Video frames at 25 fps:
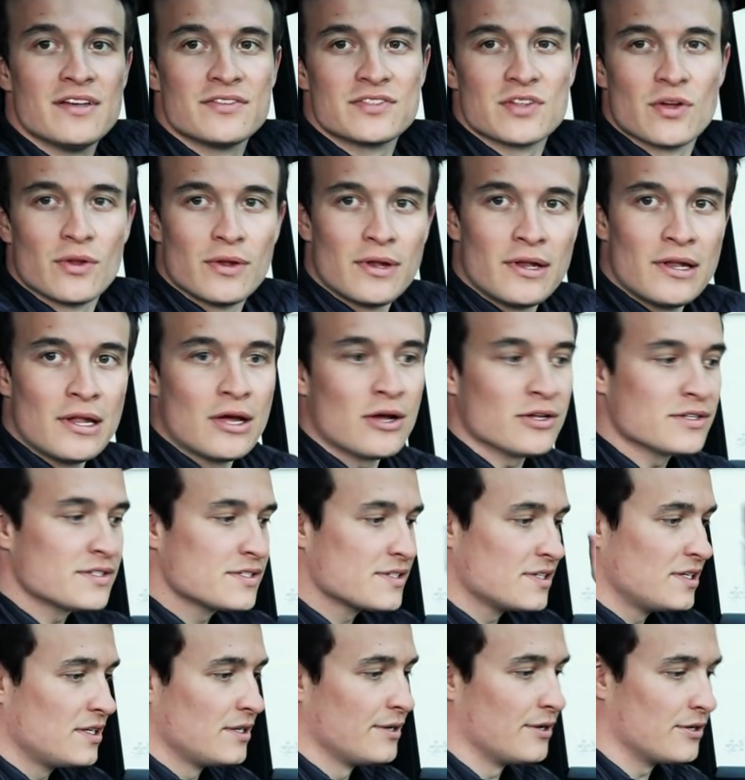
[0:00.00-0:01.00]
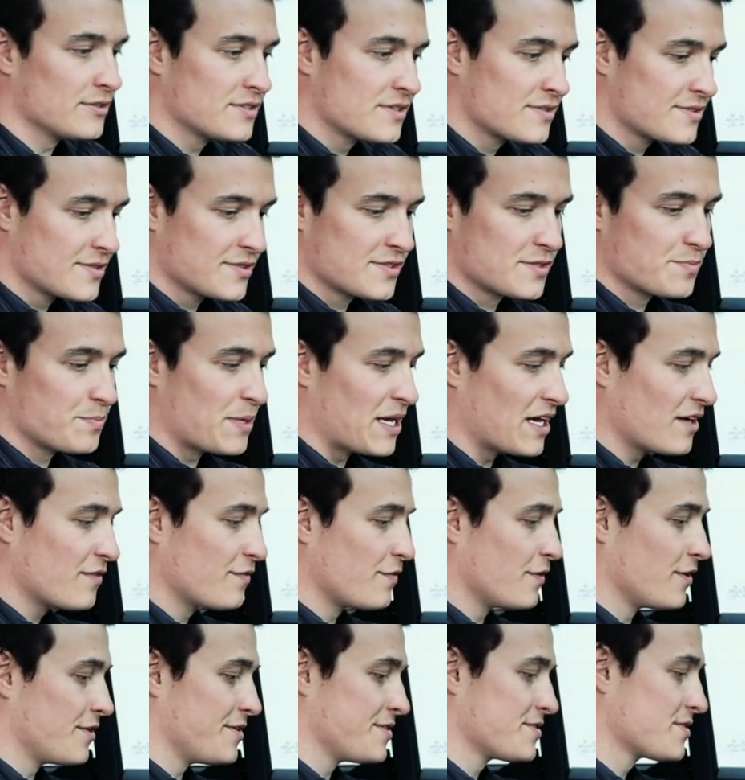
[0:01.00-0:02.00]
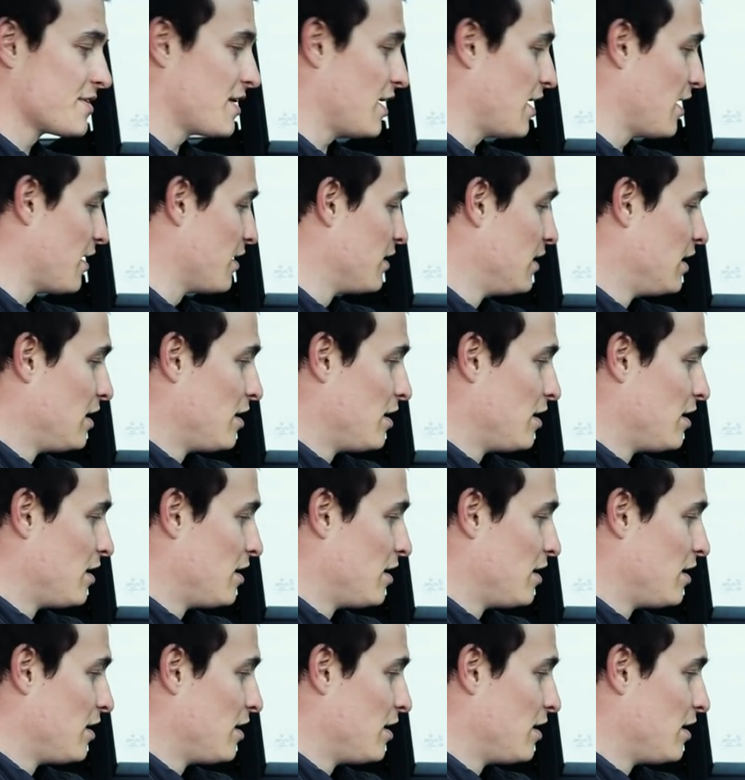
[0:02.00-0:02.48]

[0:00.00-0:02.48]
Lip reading: So lots and lots to spec for this car.